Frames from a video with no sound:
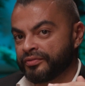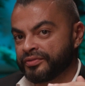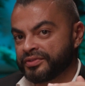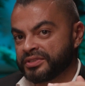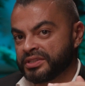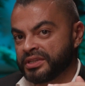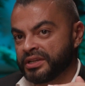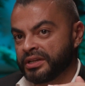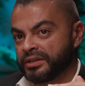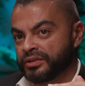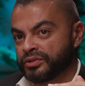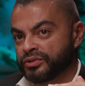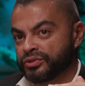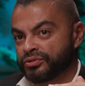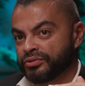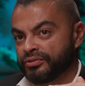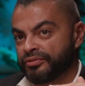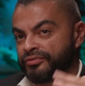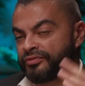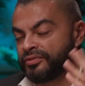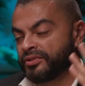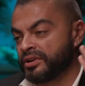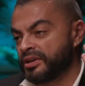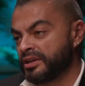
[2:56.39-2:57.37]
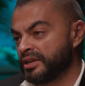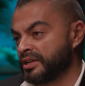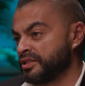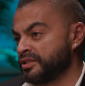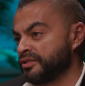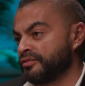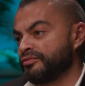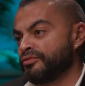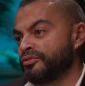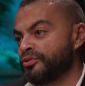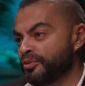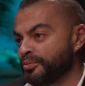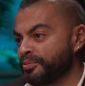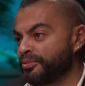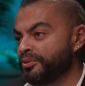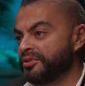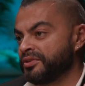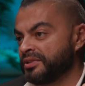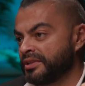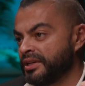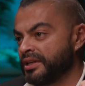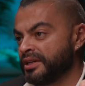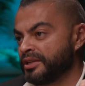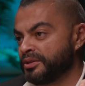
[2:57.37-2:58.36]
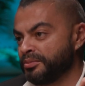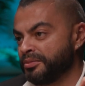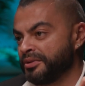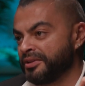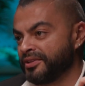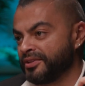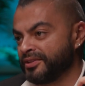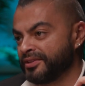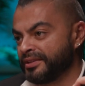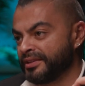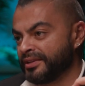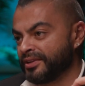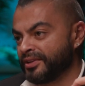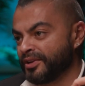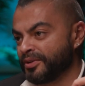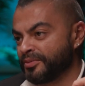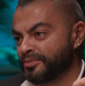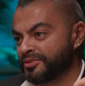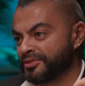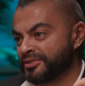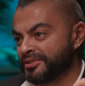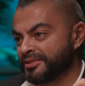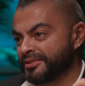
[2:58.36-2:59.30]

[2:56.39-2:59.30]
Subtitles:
sales so far is 4.8 billion dirhams.